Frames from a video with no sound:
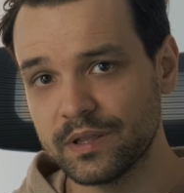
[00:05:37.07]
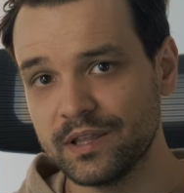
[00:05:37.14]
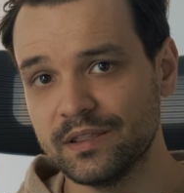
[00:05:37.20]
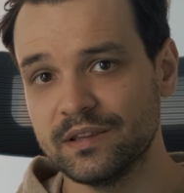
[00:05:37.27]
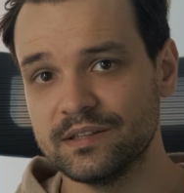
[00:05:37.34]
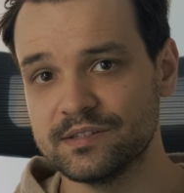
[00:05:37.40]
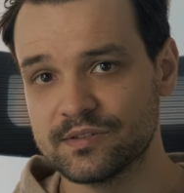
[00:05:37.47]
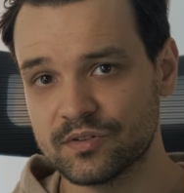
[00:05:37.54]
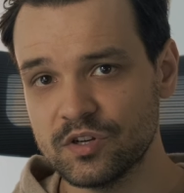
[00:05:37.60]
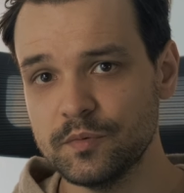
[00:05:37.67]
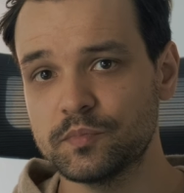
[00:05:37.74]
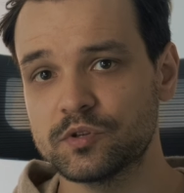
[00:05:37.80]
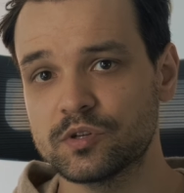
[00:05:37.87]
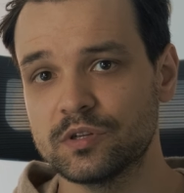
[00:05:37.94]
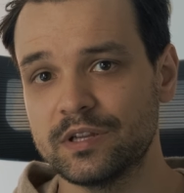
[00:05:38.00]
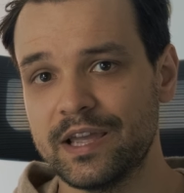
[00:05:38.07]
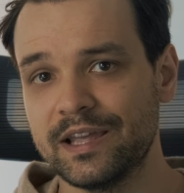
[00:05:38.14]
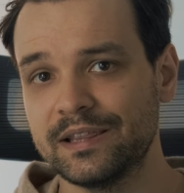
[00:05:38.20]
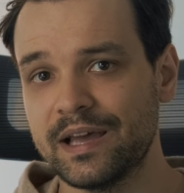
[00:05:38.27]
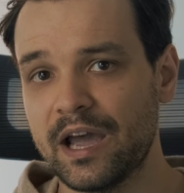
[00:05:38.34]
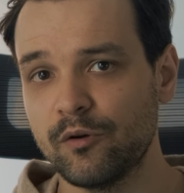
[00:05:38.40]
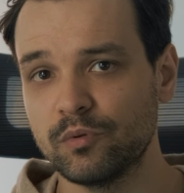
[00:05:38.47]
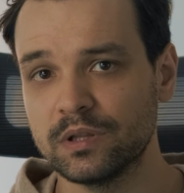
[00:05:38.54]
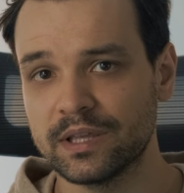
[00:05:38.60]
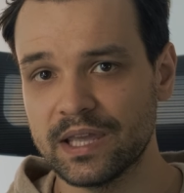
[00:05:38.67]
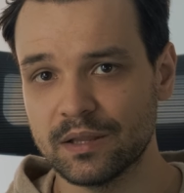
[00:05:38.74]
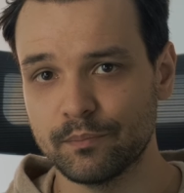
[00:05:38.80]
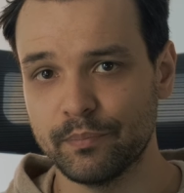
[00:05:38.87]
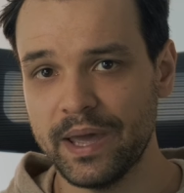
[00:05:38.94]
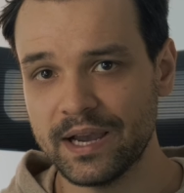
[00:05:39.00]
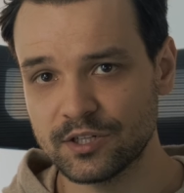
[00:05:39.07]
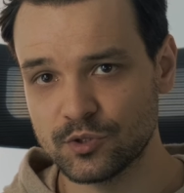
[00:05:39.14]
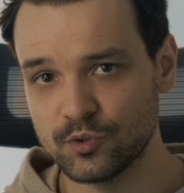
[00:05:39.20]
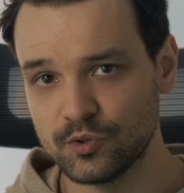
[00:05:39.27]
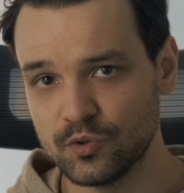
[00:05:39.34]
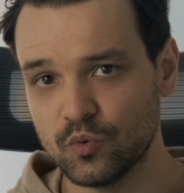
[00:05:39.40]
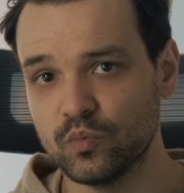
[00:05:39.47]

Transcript: in the description and I will get back to you